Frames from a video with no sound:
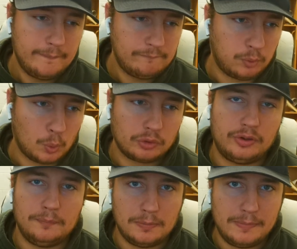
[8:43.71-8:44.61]
Force
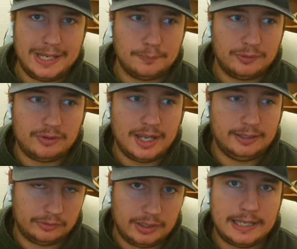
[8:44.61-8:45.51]
him to make
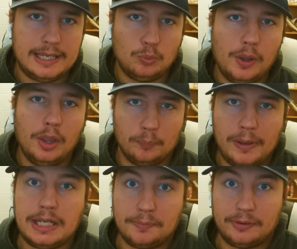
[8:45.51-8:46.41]
mistakes. He will
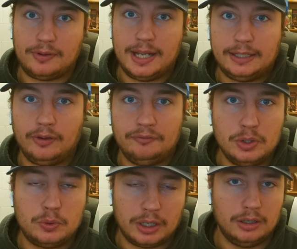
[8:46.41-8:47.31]
make mistakes if
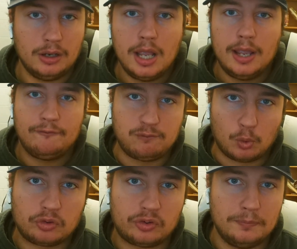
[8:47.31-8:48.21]
you can
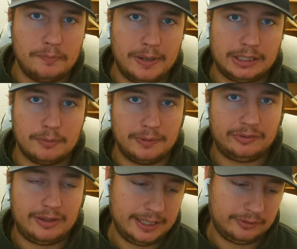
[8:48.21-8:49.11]
force him to make the
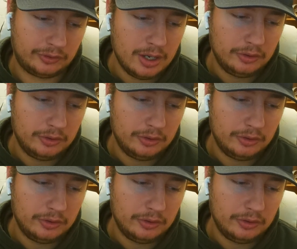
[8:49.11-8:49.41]
mistakes.